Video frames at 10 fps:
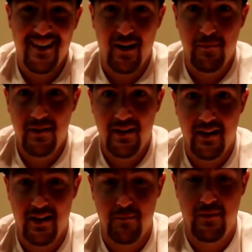
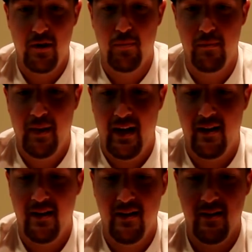Again with the open
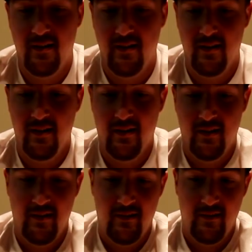back,
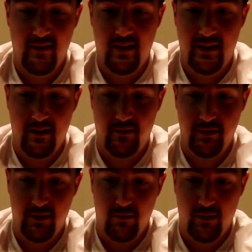getting it
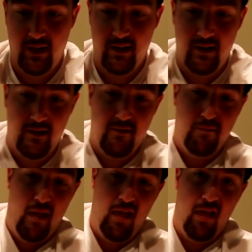on the old hand here.
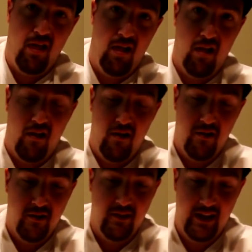
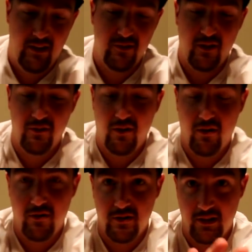The hand stalls
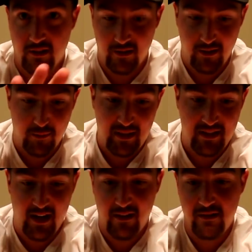are just a little bit
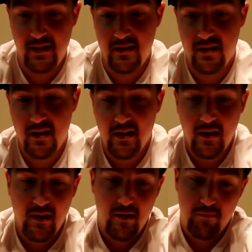tight on these,
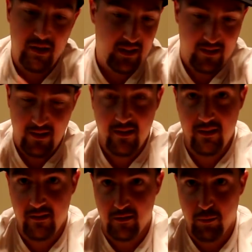but that's
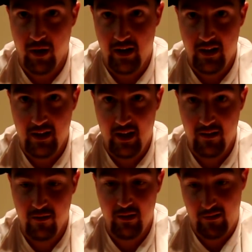nothing the little breaking in
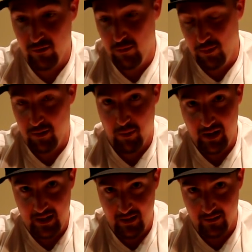can't do. That's the whole point of
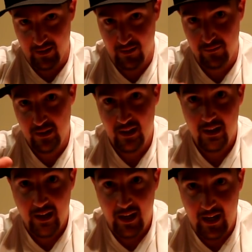breaking in a glove.
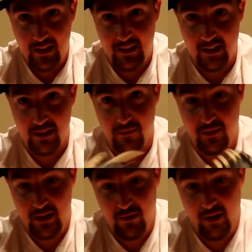A, to get it to
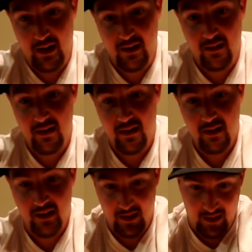fit your hand,
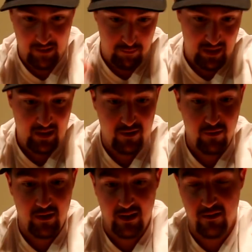and B,
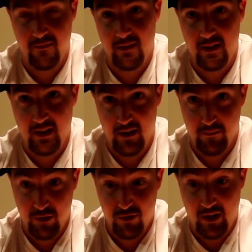to get it to fit
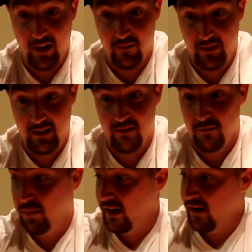your style of needs
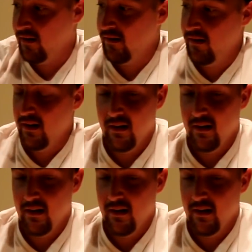as a player.